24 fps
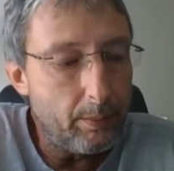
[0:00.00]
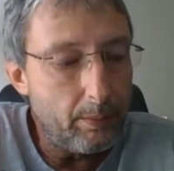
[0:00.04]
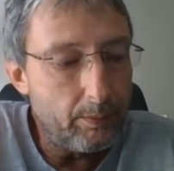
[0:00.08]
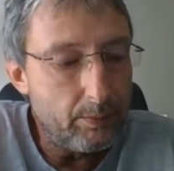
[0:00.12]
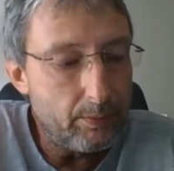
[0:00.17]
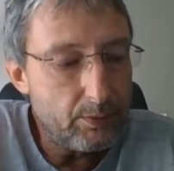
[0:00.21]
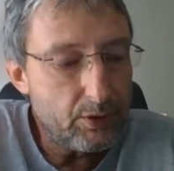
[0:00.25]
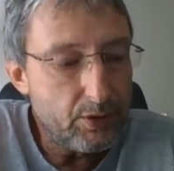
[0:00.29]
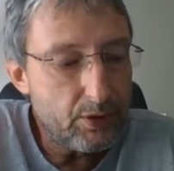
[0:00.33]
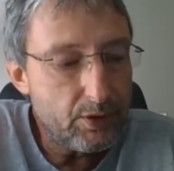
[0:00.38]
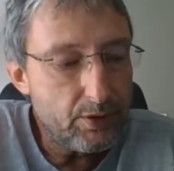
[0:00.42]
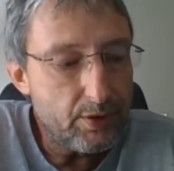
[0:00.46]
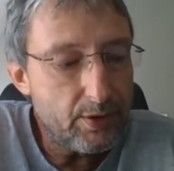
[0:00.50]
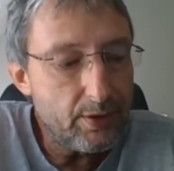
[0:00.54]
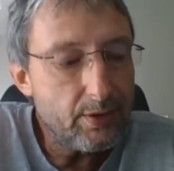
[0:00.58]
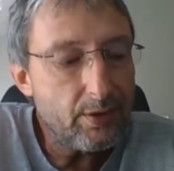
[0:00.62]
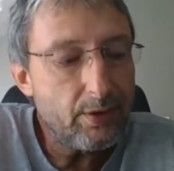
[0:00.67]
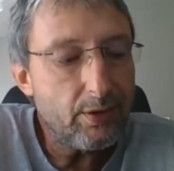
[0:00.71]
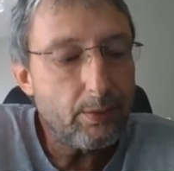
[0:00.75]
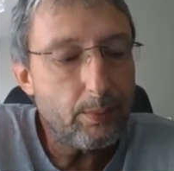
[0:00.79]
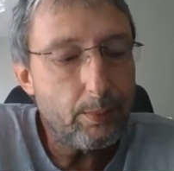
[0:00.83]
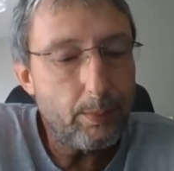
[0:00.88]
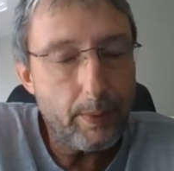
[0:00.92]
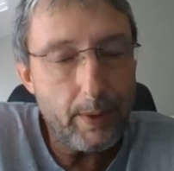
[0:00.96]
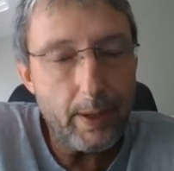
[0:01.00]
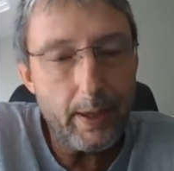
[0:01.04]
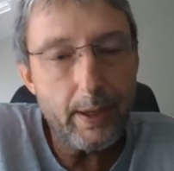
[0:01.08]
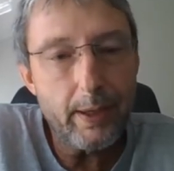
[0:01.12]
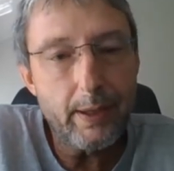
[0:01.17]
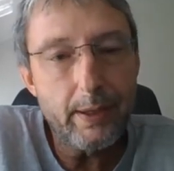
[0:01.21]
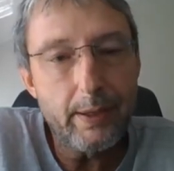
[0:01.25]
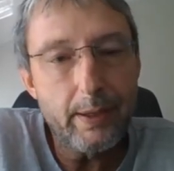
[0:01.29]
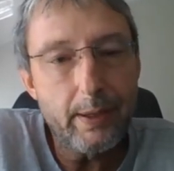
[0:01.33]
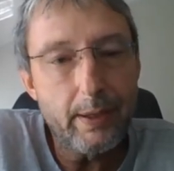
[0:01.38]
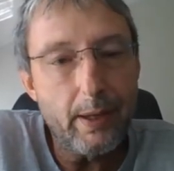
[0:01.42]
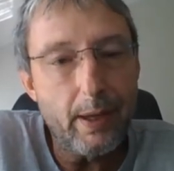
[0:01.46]
just
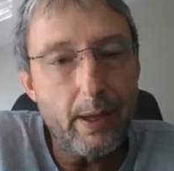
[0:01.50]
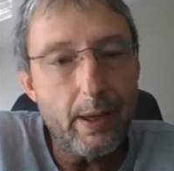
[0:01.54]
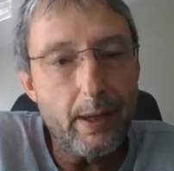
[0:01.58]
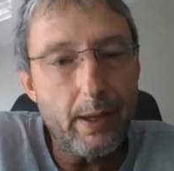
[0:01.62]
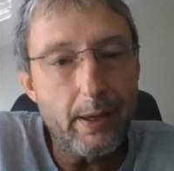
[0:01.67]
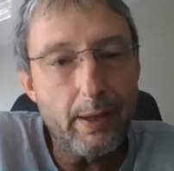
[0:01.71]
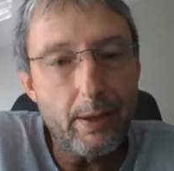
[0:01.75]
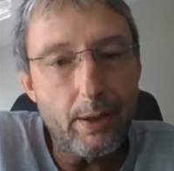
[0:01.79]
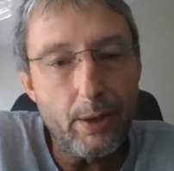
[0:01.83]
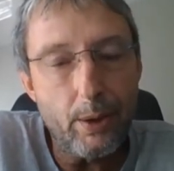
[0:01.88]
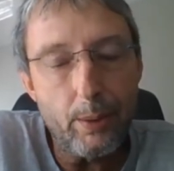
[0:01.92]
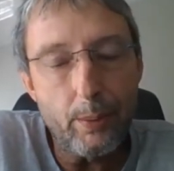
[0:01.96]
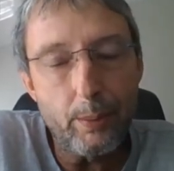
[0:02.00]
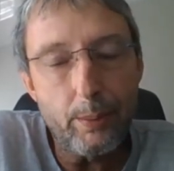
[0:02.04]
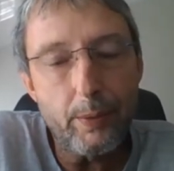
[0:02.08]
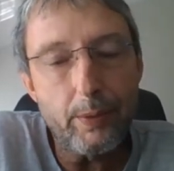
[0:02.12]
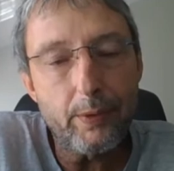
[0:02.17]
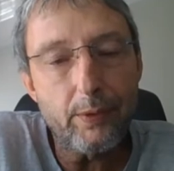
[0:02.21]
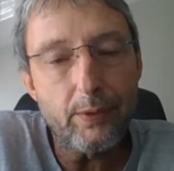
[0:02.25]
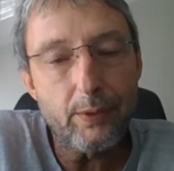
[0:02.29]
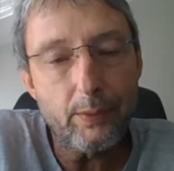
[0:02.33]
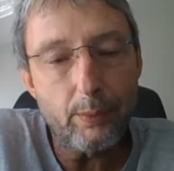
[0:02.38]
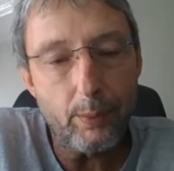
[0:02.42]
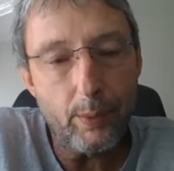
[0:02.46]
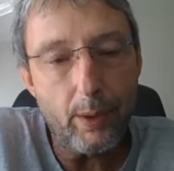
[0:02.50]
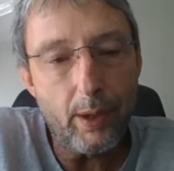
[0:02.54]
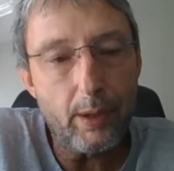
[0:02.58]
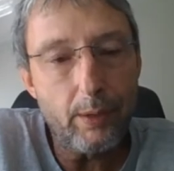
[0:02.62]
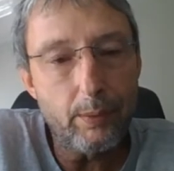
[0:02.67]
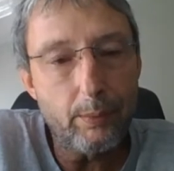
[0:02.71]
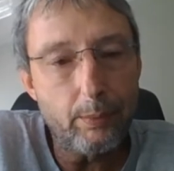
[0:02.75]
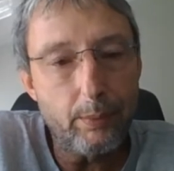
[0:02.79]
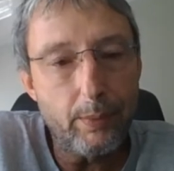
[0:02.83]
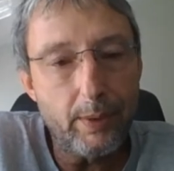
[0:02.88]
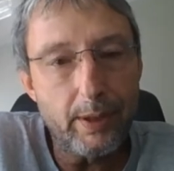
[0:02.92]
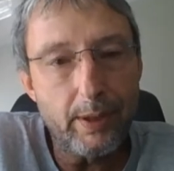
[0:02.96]
buy a open spot
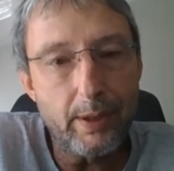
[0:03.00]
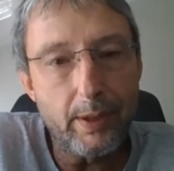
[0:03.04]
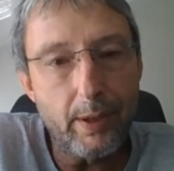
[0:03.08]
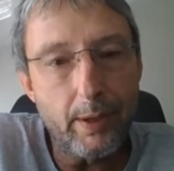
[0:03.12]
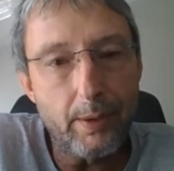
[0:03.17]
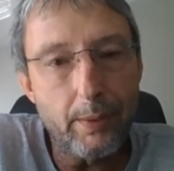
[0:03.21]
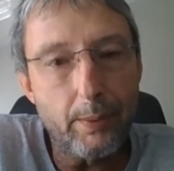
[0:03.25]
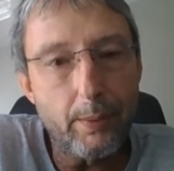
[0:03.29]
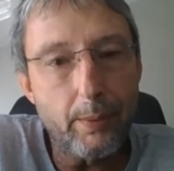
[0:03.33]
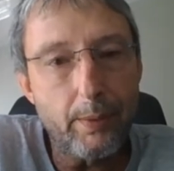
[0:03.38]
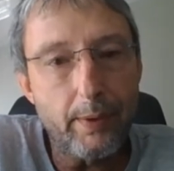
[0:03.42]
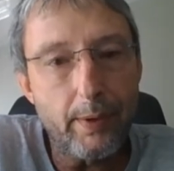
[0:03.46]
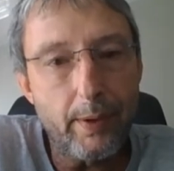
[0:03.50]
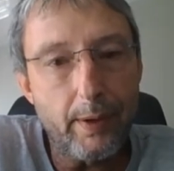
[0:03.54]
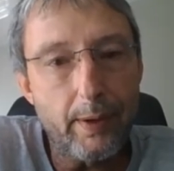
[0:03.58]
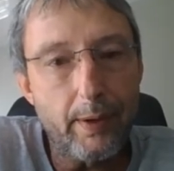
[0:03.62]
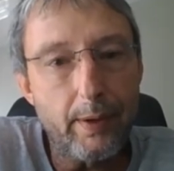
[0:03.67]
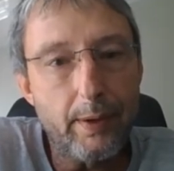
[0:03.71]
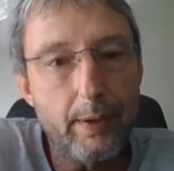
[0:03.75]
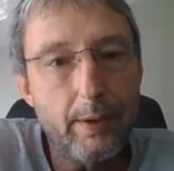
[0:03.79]
and be done with it.